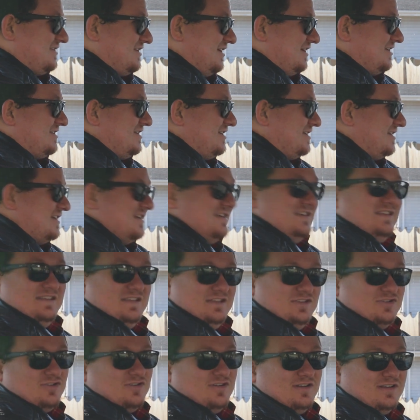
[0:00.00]
such an
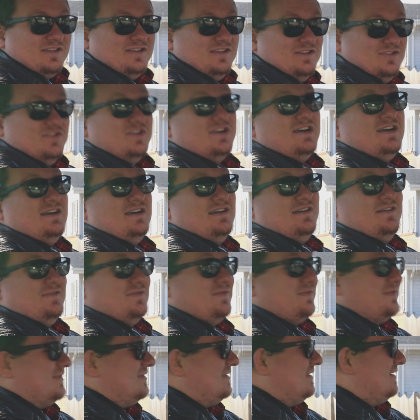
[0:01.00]
easy truck to drive.
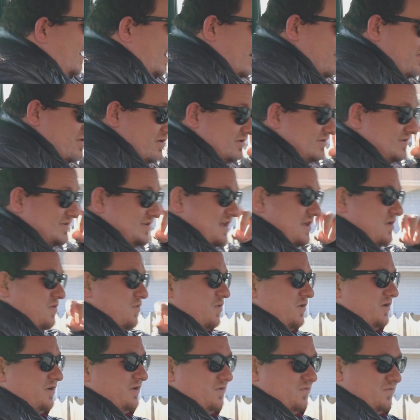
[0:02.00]
I will say
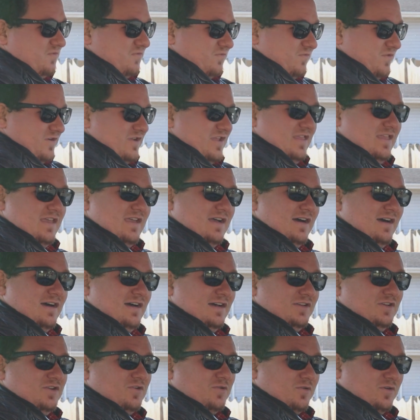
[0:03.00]
one really
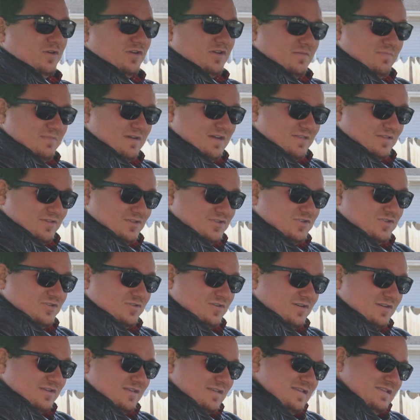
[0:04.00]
odd quirk about this
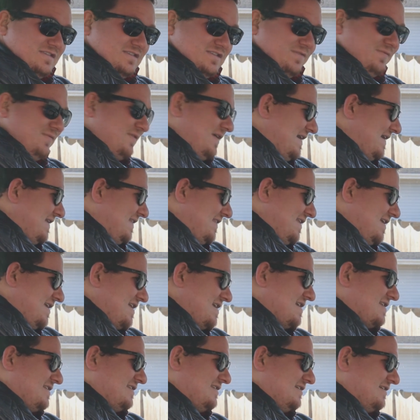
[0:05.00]
truck is the fact
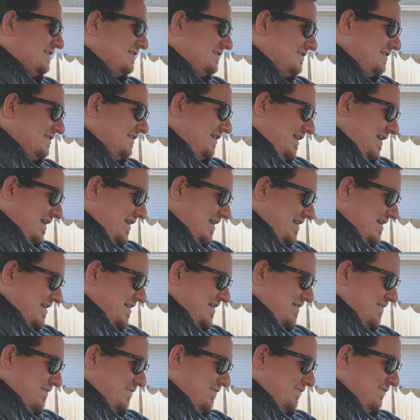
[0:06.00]
that it doesn't
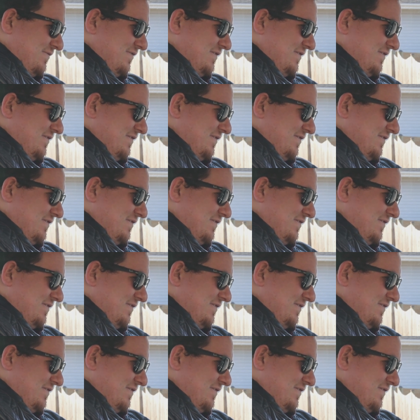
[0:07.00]
have